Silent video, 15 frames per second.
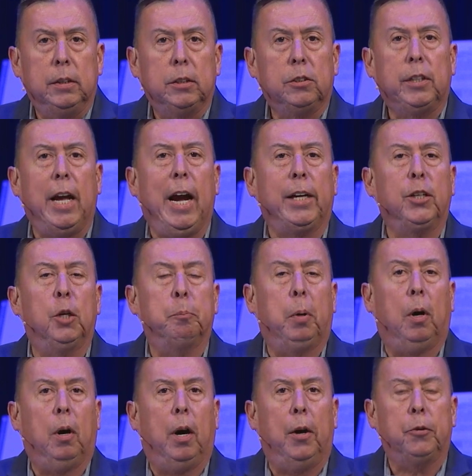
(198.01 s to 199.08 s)
stagnant
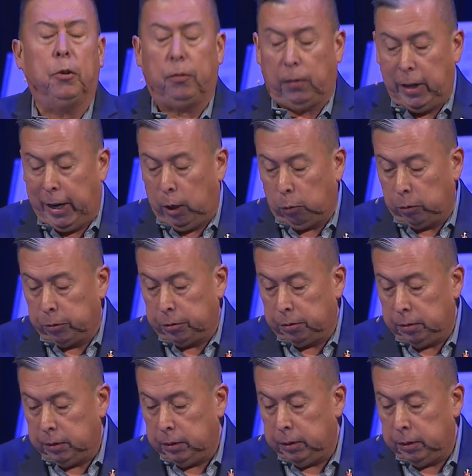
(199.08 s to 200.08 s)
pond or flowers.